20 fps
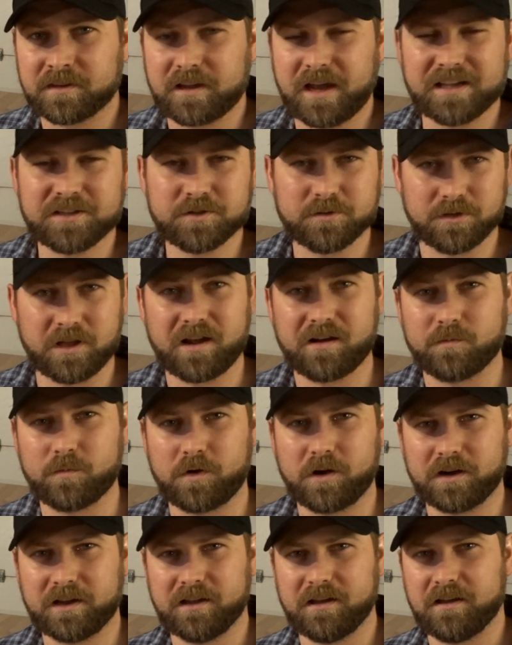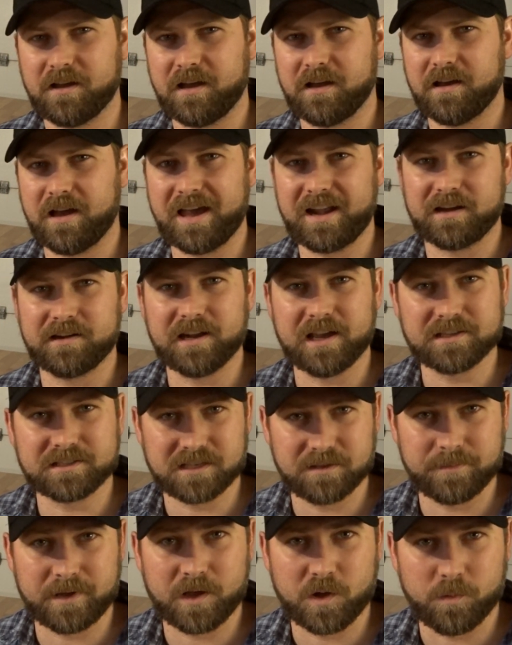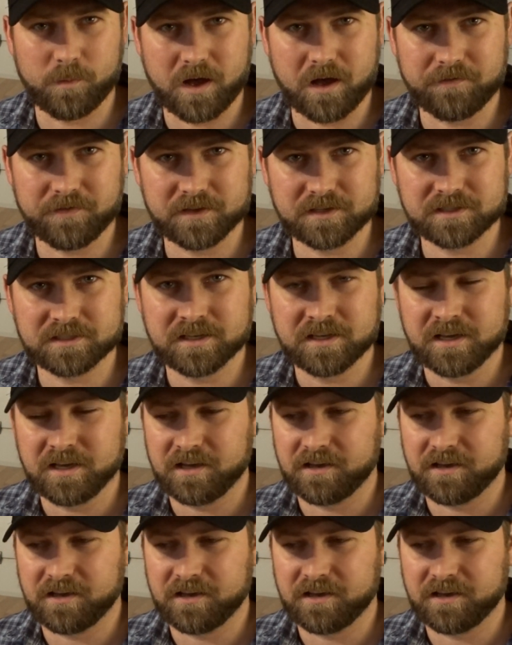I do a lot of work at a desk in my home office.